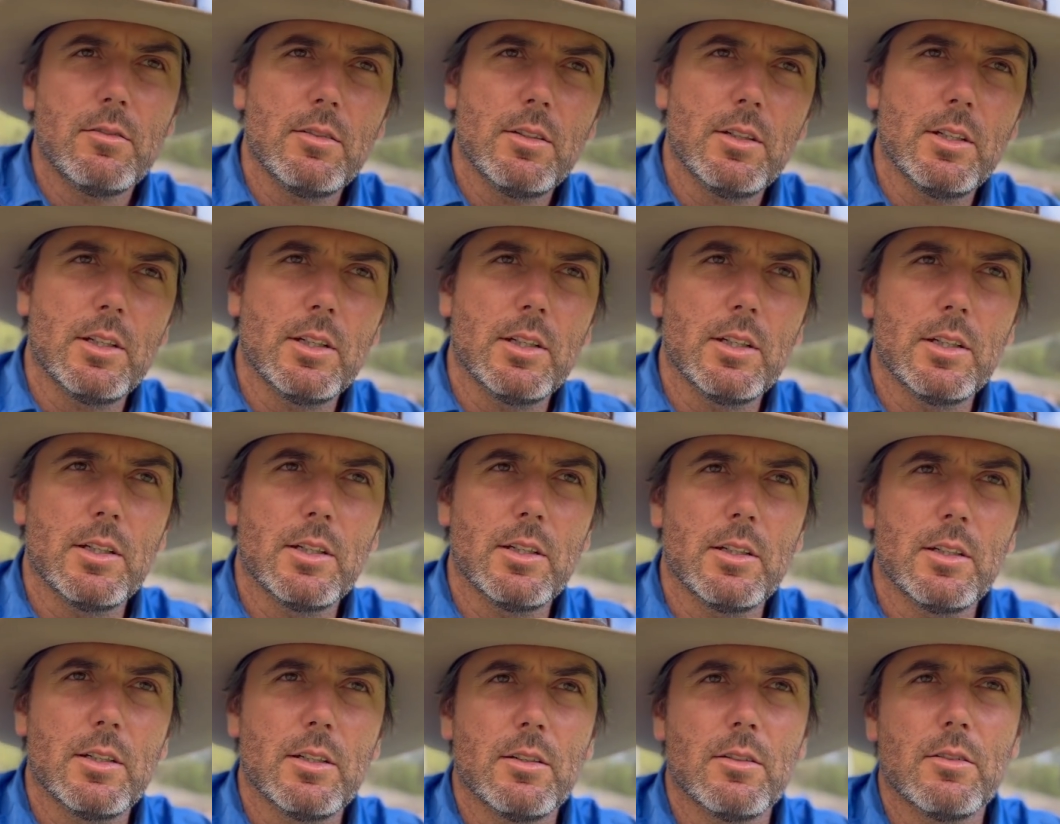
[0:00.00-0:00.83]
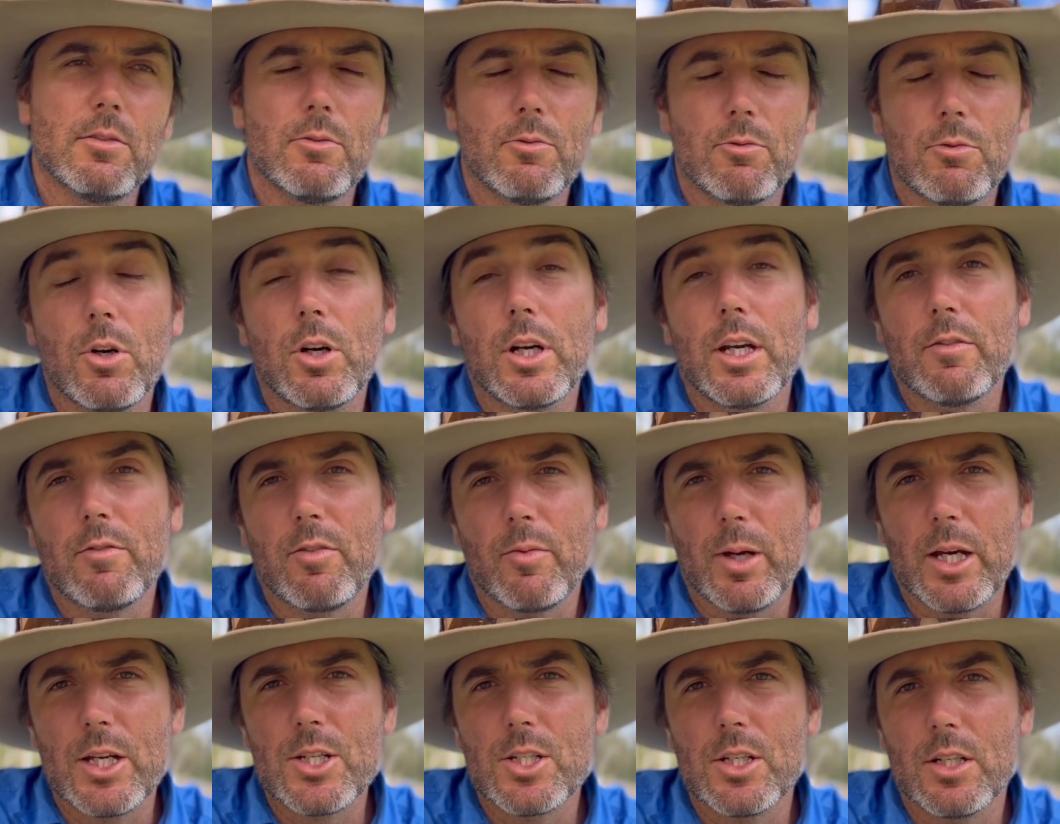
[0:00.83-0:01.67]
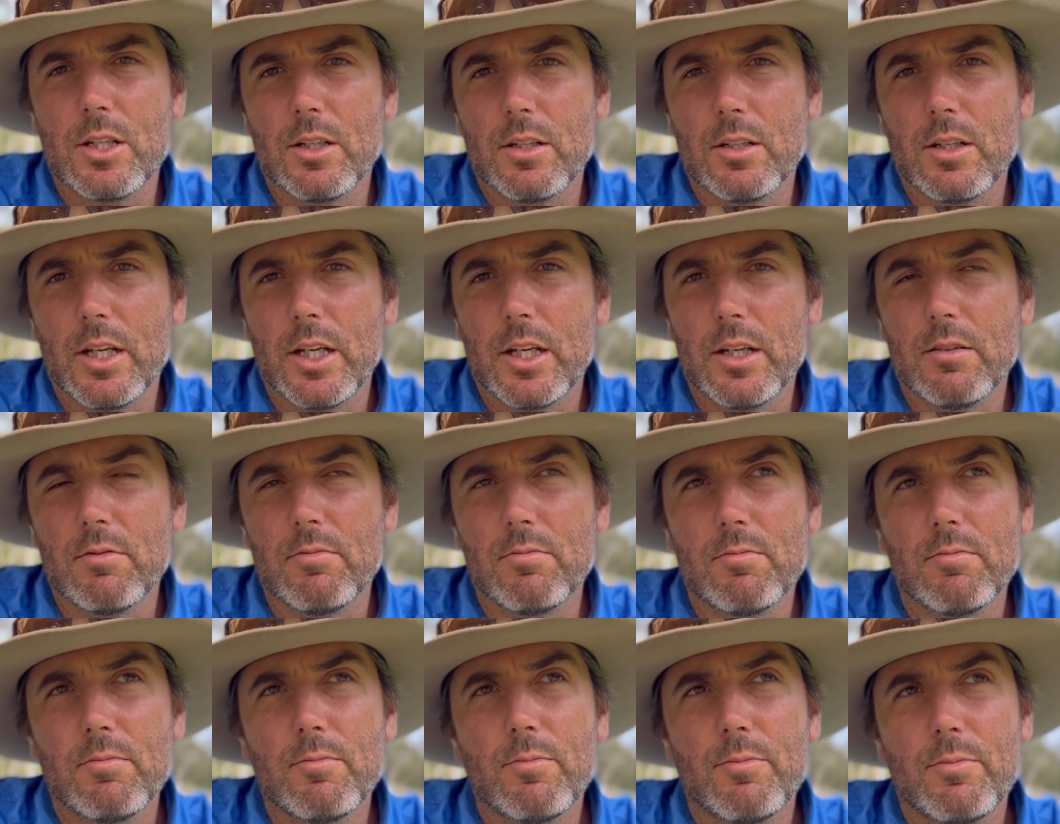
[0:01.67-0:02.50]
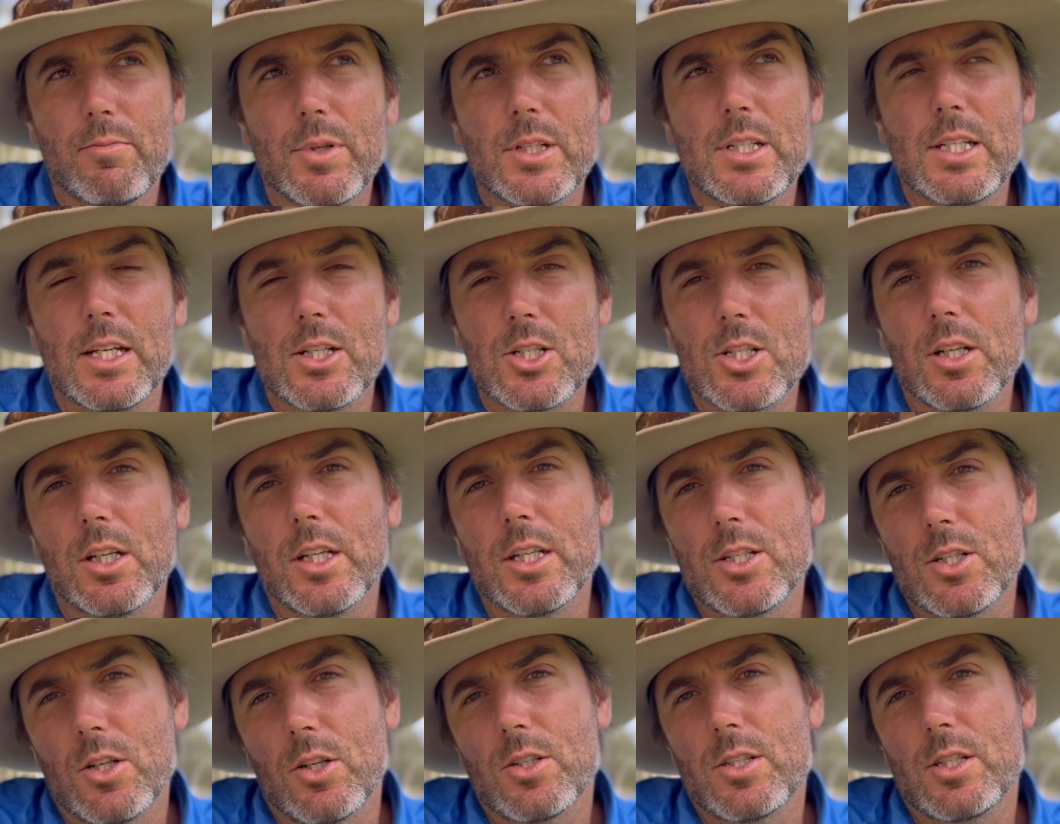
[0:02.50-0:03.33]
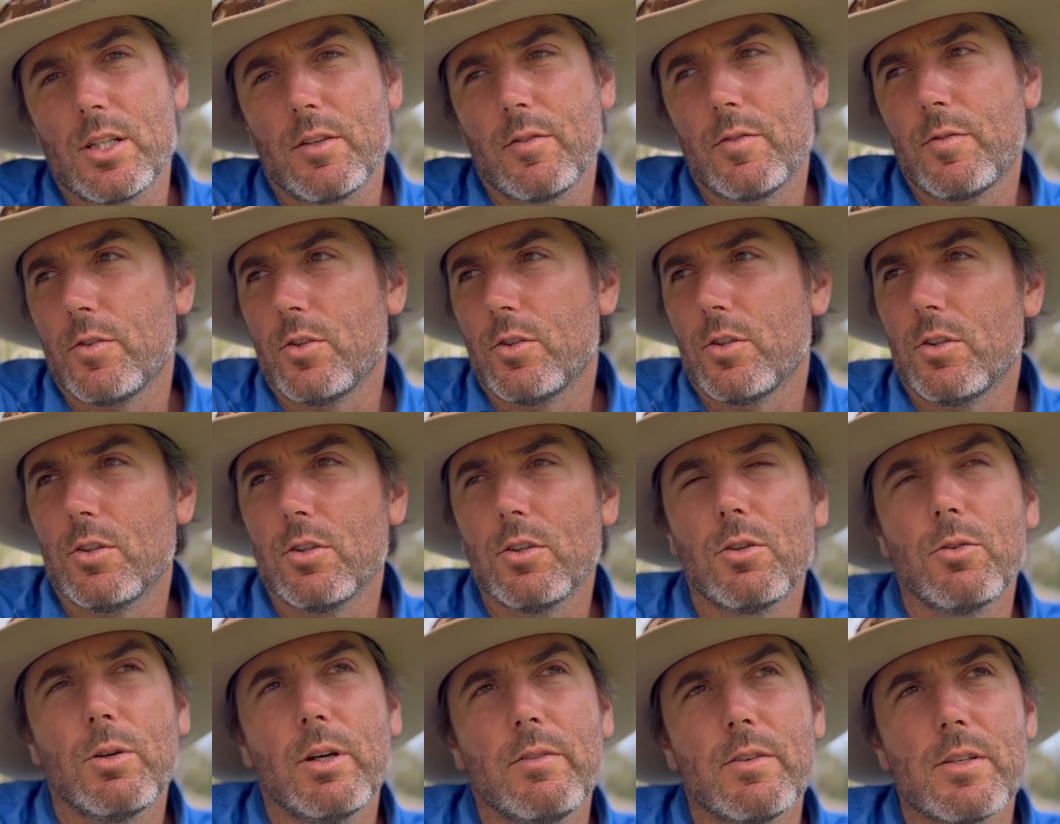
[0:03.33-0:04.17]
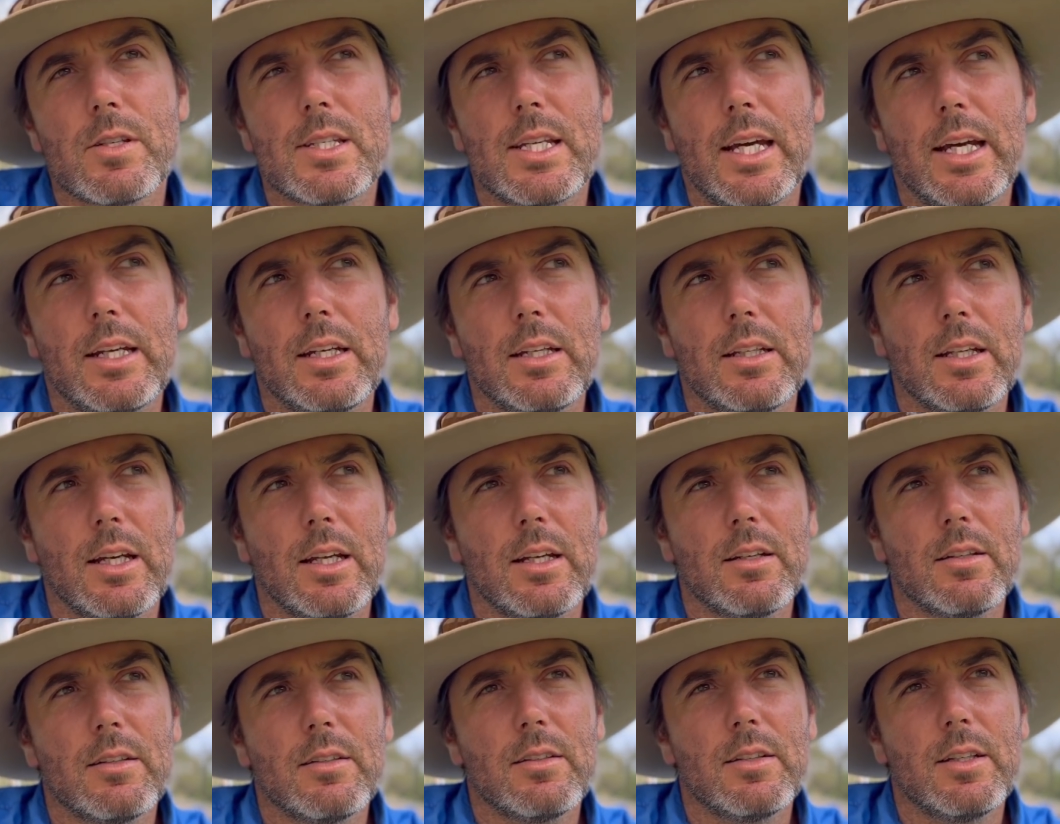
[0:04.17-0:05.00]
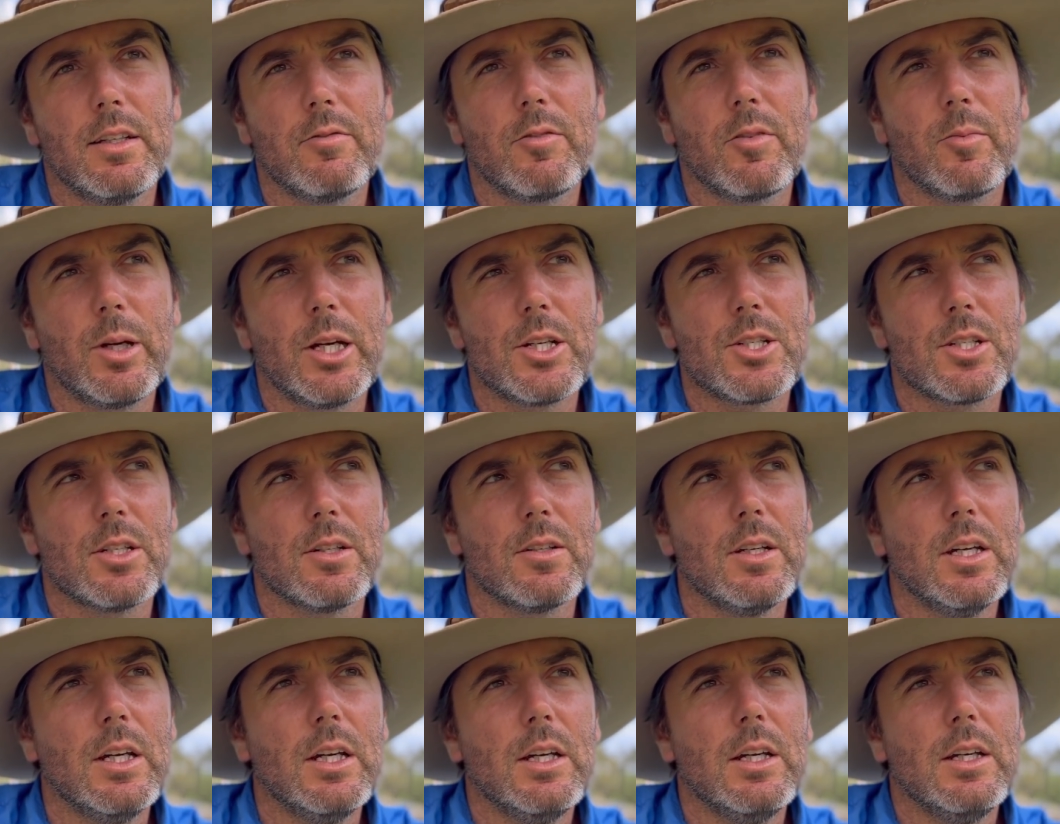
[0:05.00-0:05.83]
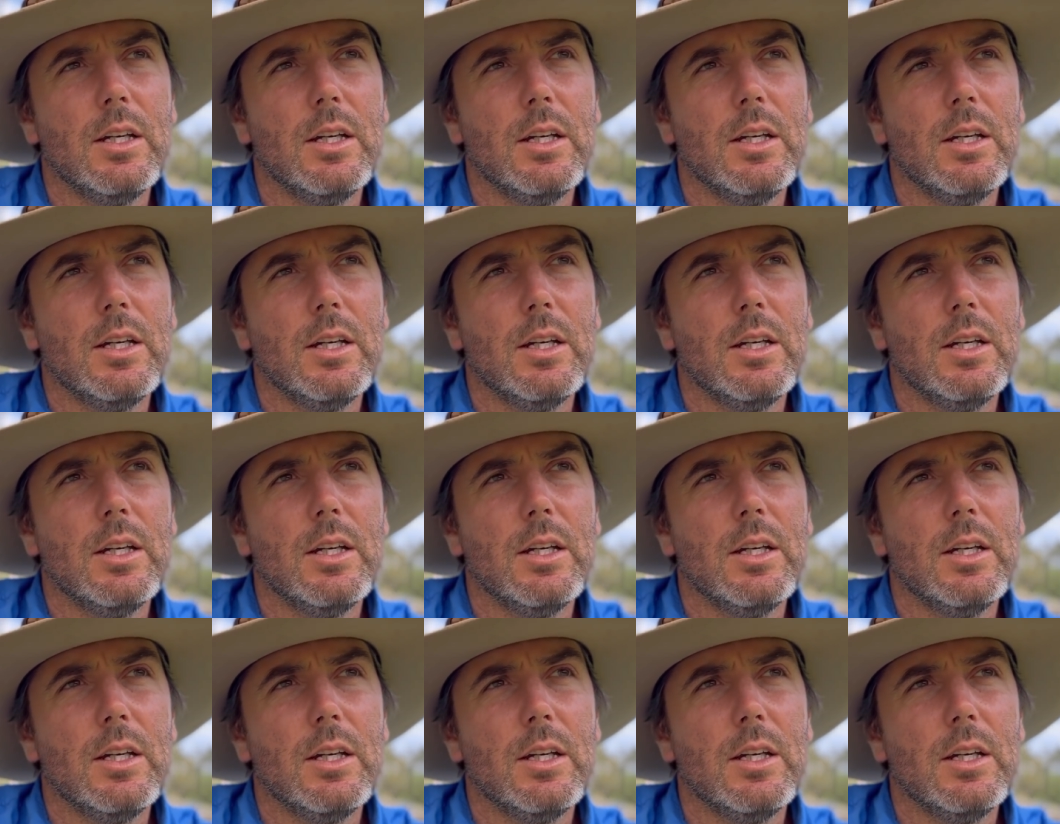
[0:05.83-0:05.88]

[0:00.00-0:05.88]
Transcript: wrong information and potentially toxic for whoever's taking that information.